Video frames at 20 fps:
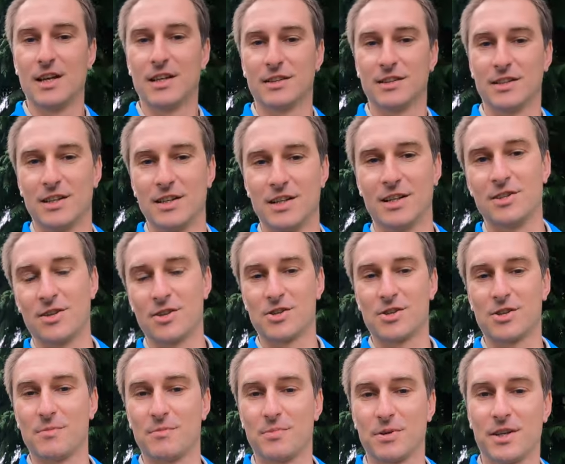the
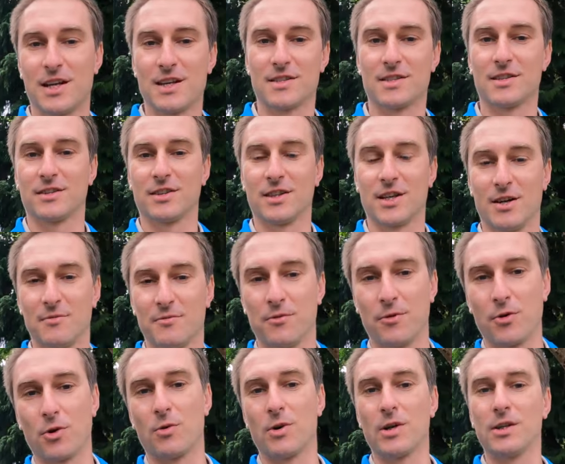leadership hasn't come
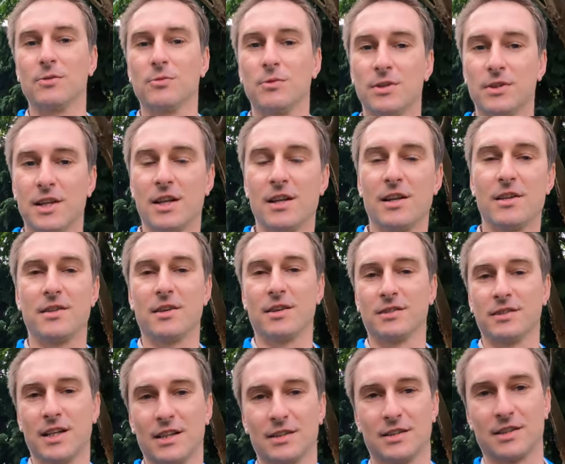forward with anything
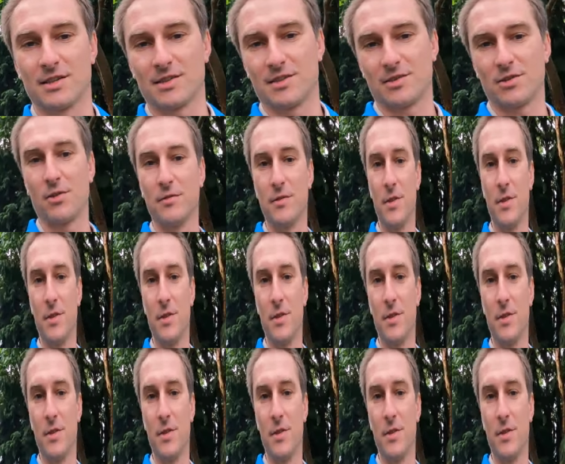that can solve